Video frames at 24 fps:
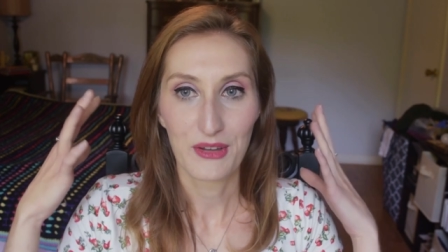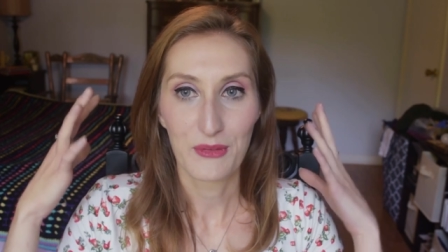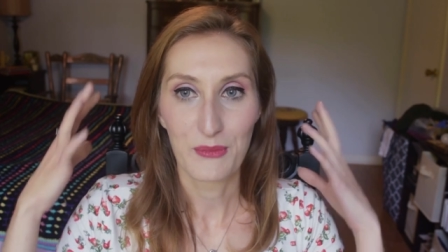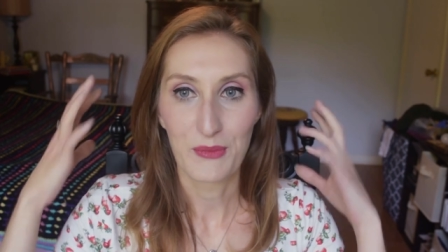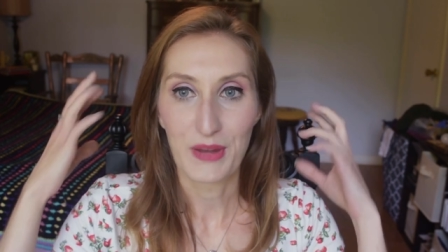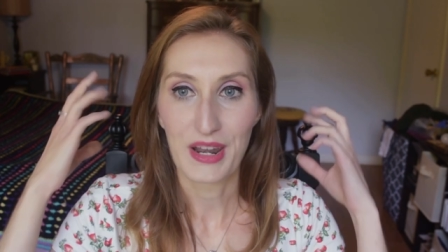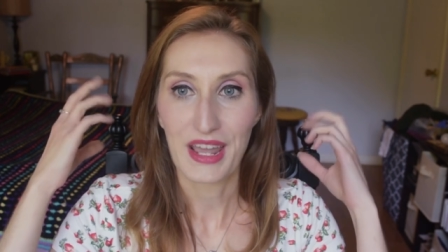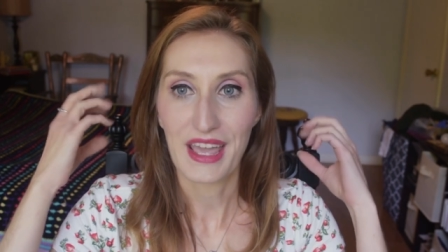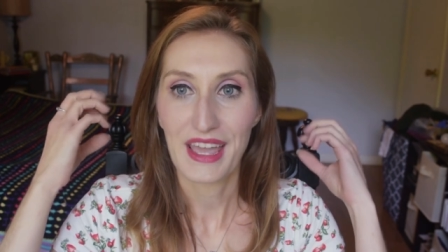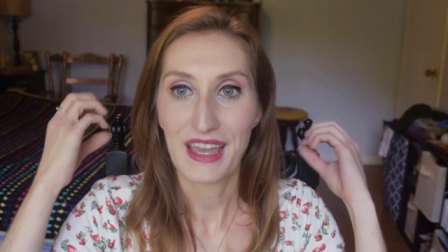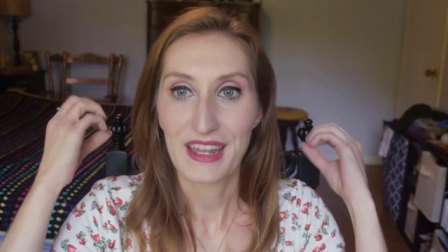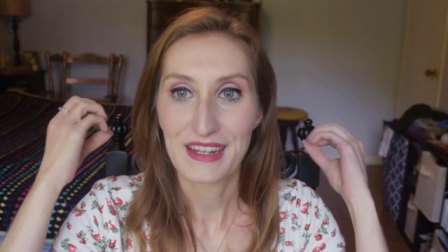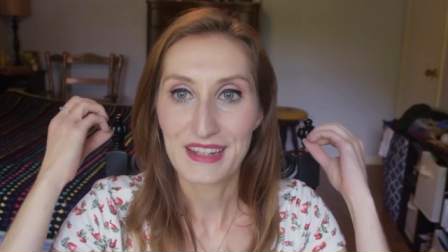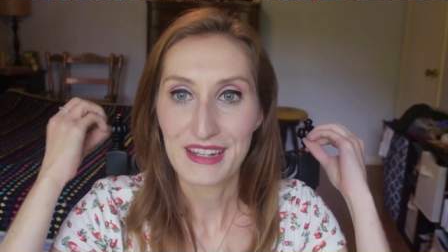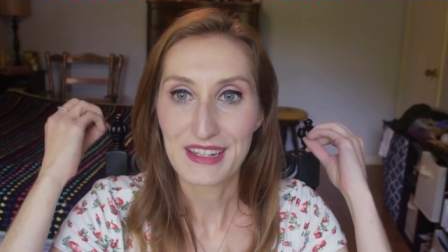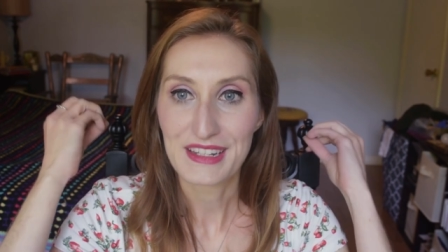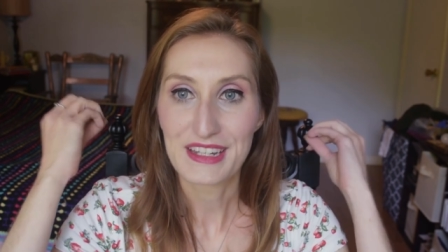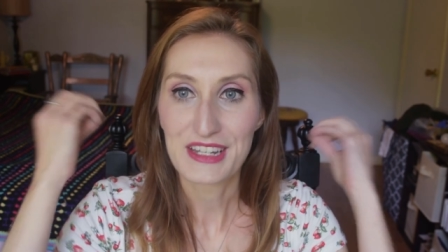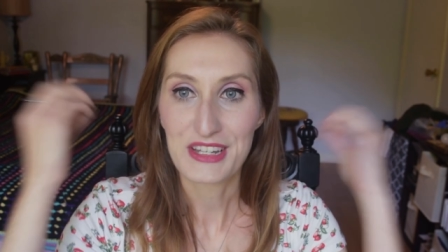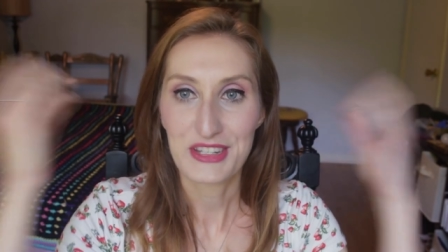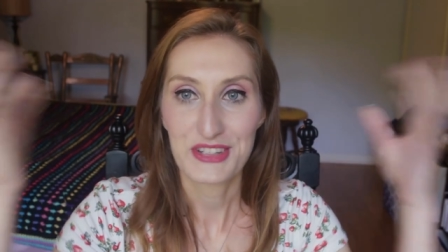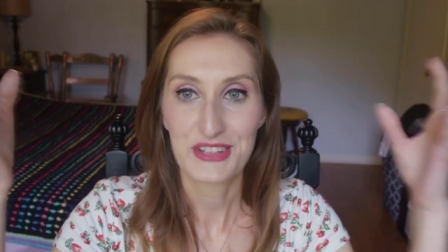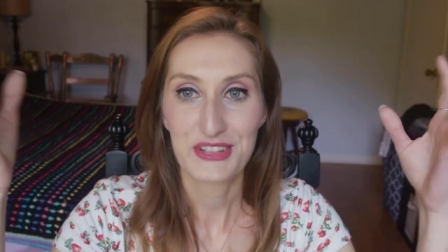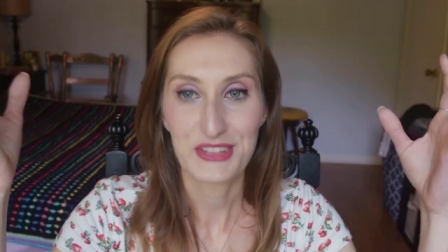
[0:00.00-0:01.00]
when I had
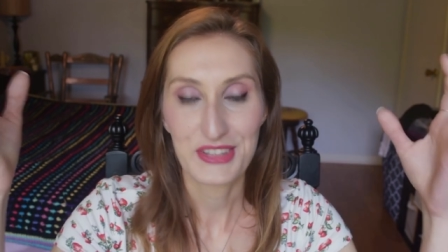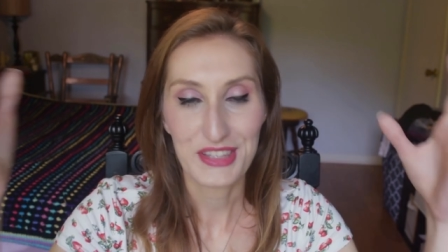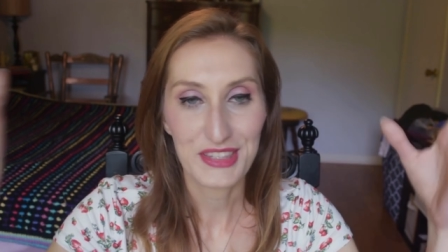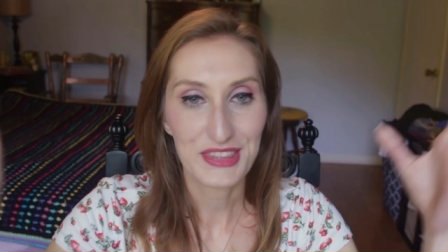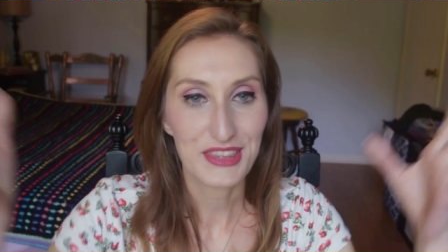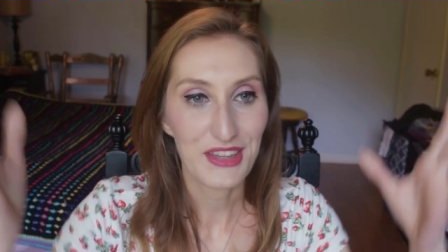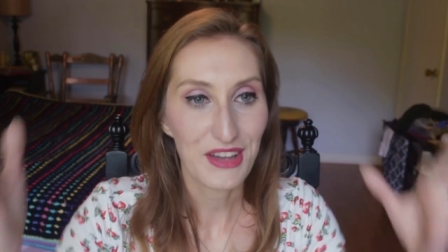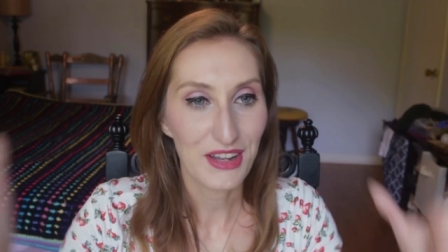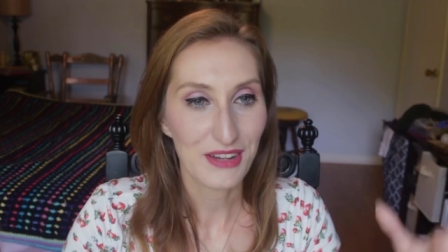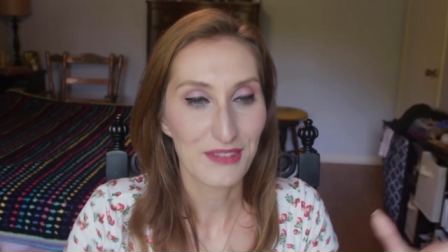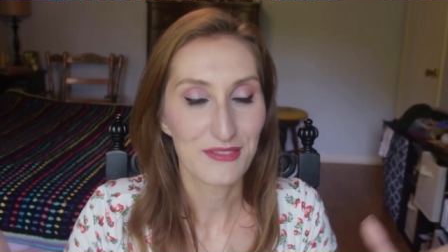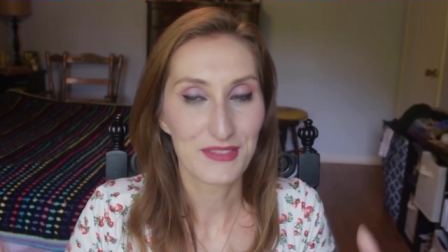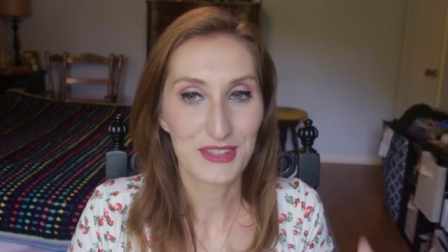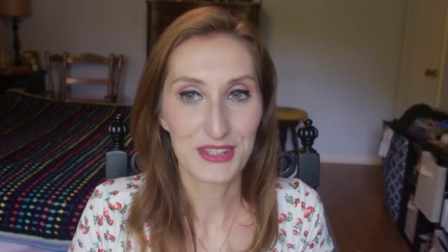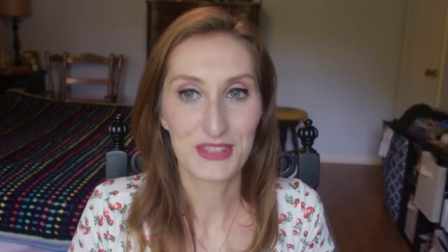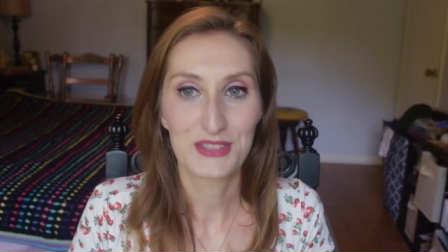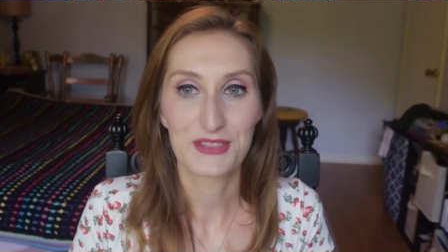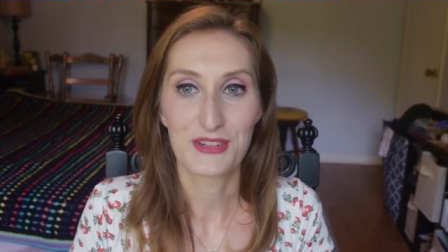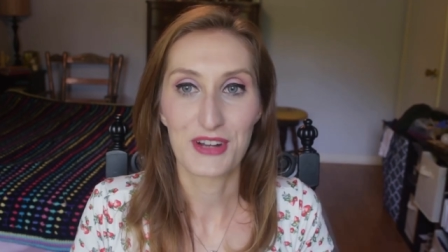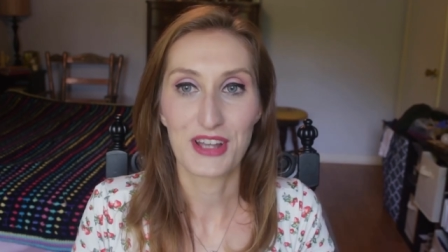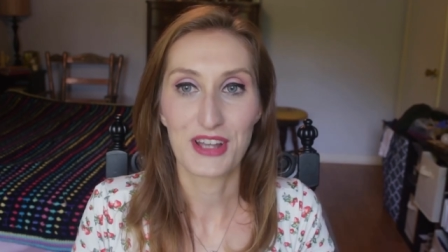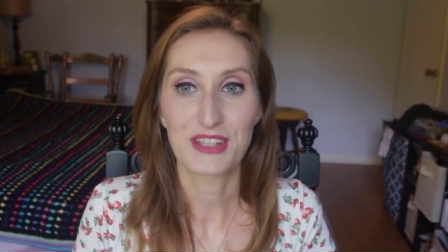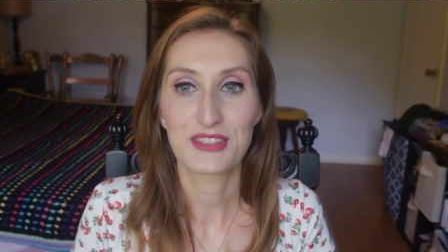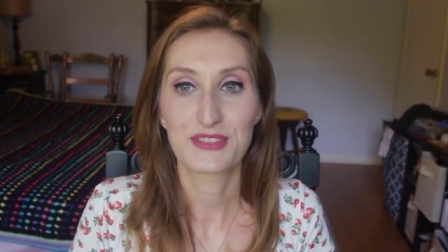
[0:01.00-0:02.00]
initially thought of this
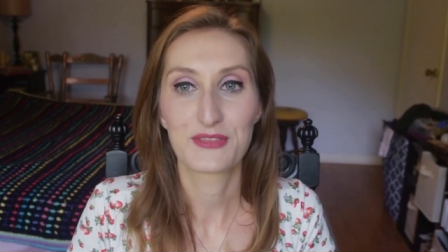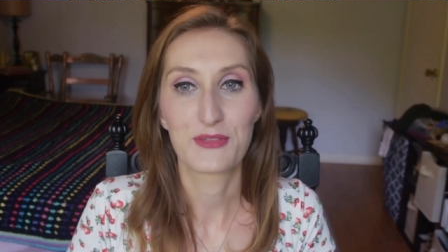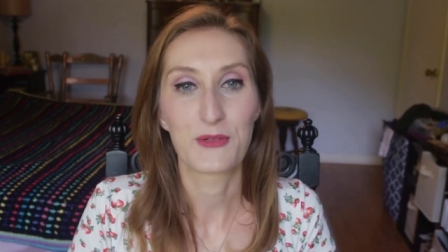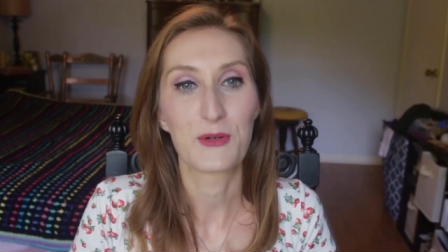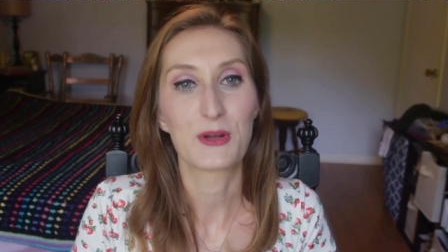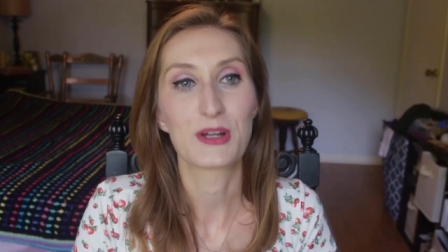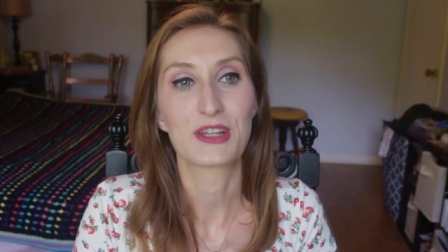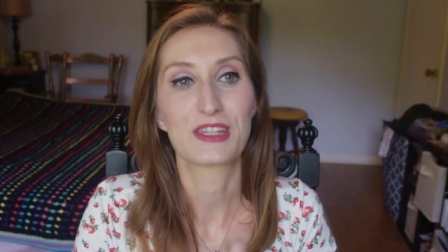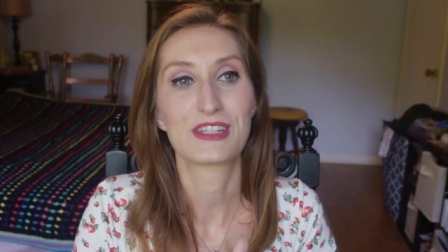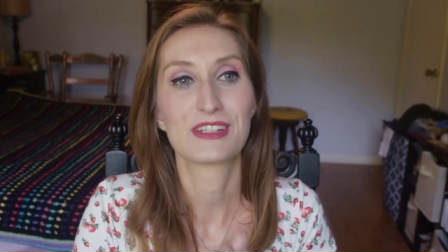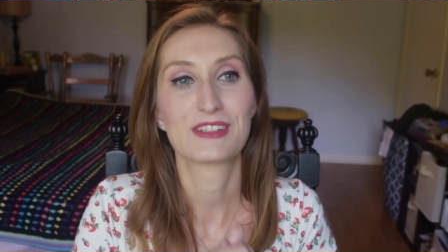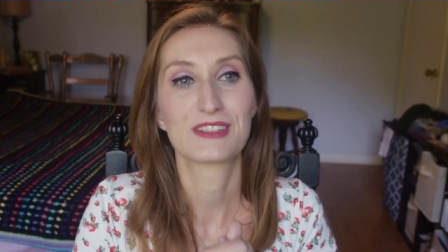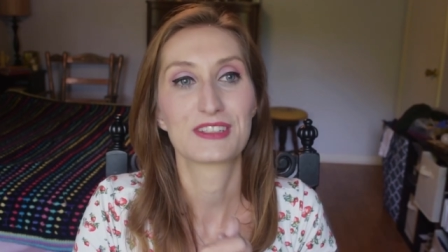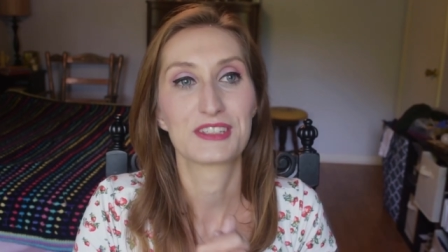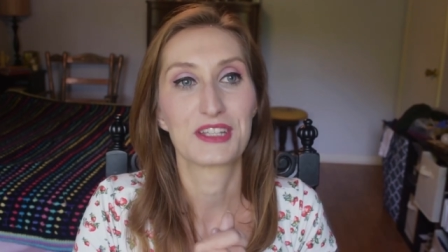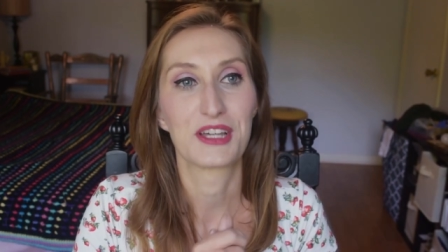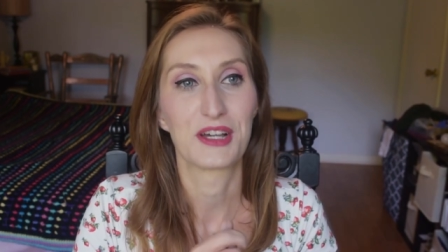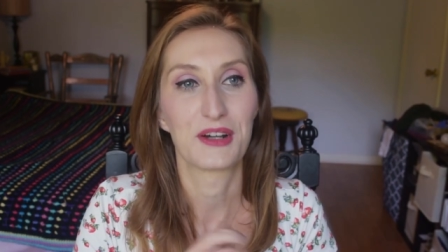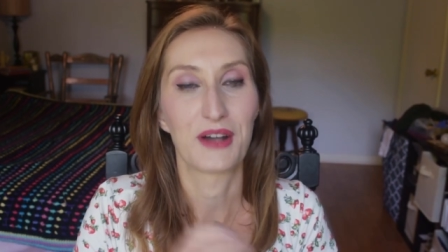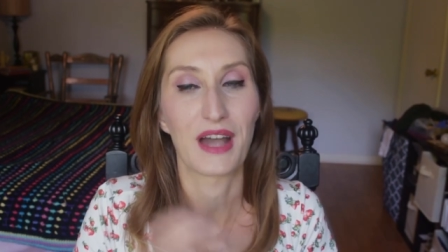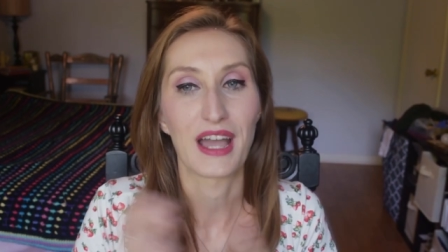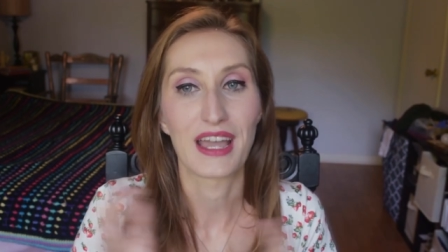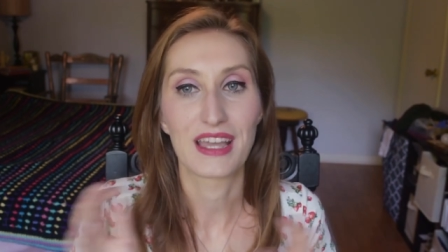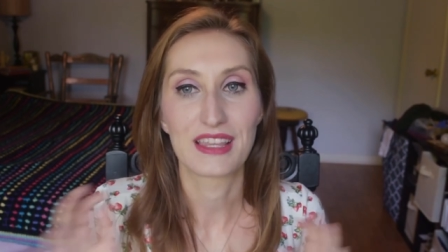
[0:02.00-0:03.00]
dress four years
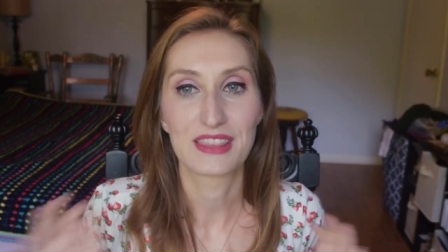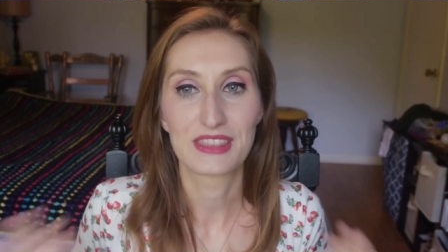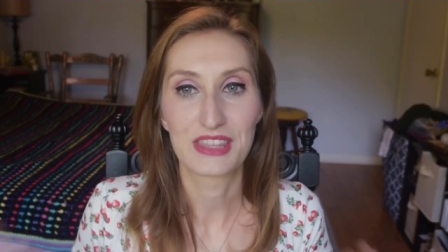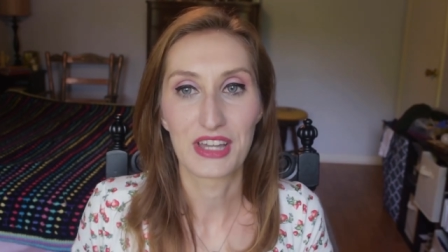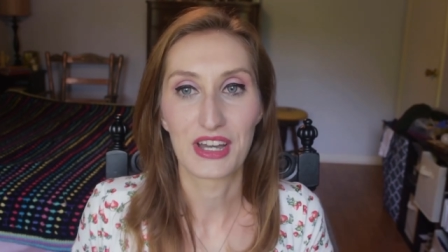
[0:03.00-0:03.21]
ago, I had